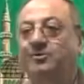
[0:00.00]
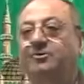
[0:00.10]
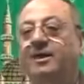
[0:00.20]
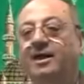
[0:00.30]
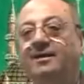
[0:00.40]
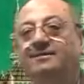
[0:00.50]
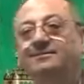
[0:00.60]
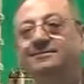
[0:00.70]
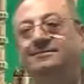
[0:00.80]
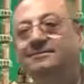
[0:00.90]
to the
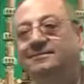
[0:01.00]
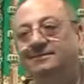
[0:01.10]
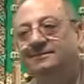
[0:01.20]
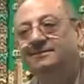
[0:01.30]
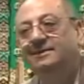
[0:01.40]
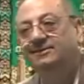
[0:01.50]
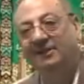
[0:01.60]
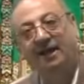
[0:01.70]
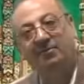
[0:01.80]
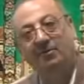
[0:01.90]

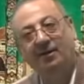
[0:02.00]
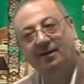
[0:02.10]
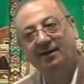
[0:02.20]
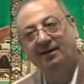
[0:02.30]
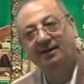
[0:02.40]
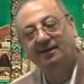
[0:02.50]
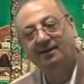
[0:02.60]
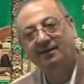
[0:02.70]
Sahibul Hal.